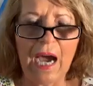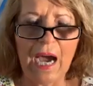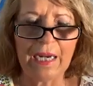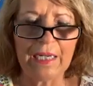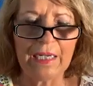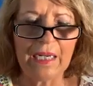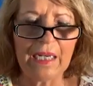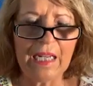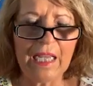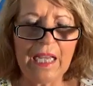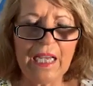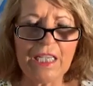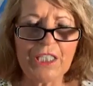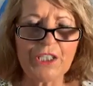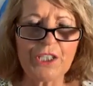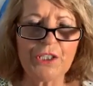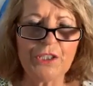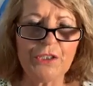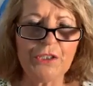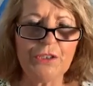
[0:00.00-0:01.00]

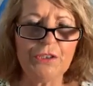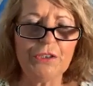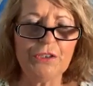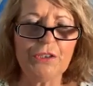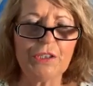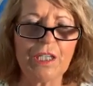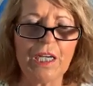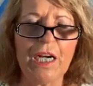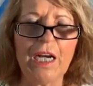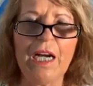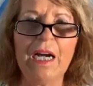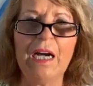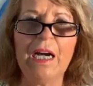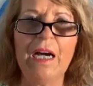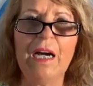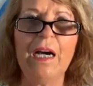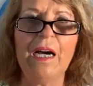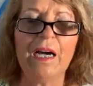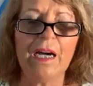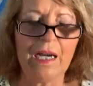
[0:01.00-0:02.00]
unless you
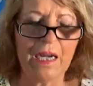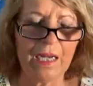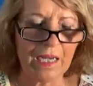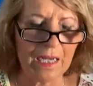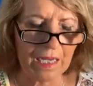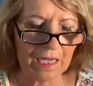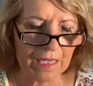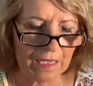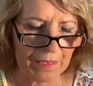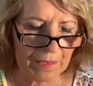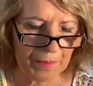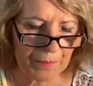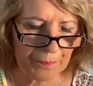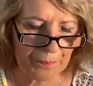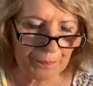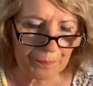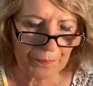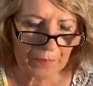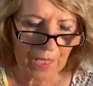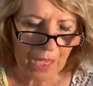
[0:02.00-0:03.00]

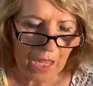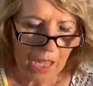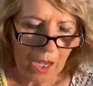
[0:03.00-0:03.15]
come.